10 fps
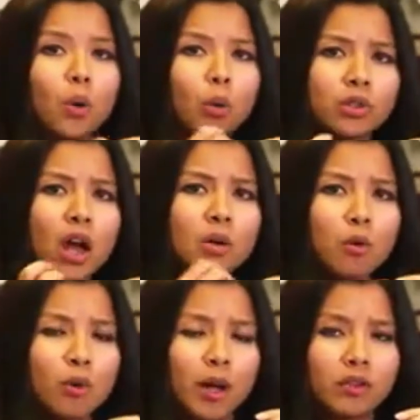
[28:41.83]
We'll talk
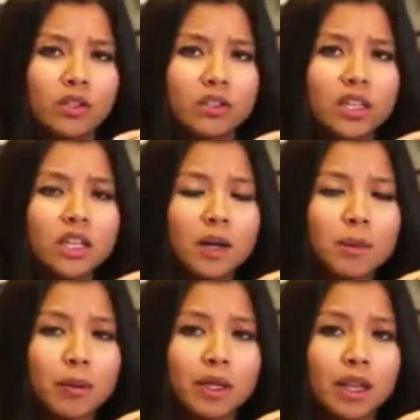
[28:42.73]
more about this in an
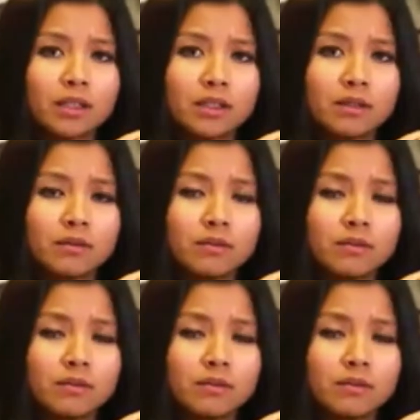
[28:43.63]
upcoming lesson.